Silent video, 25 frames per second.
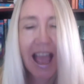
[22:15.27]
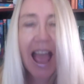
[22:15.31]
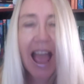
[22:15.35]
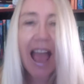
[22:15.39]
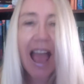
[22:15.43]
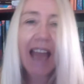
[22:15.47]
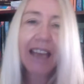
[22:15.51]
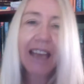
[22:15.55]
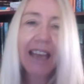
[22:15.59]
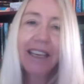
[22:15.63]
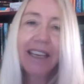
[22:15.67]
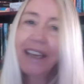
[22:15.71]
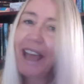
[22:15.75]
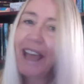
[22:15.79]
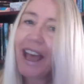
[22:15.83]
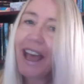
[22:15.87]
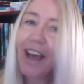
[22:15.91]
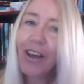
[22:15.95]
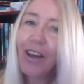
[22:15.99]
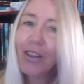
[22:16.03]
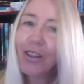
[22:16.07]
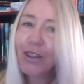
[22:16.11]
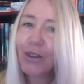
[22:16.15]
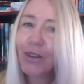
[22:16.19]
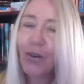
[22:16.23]
And
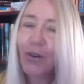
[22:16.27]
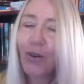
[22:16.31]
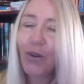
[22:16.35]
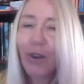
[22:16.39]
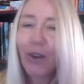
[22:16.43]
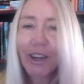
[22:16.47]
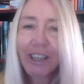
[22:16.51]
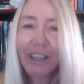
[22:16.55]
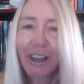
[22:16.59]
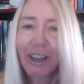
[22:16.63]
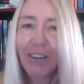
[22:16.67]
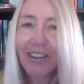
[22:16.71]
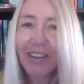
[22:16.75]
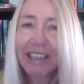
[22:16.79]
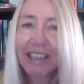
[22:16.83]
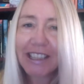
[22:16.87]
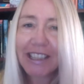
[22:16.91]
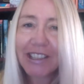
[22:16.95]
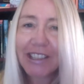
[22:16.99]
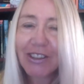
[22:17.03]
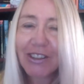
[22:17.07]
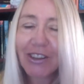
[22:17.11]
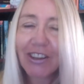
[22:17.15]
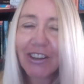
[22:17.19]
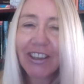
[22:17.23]
now the audio
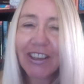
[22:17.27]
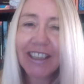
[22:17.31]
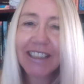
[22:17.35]
excerpt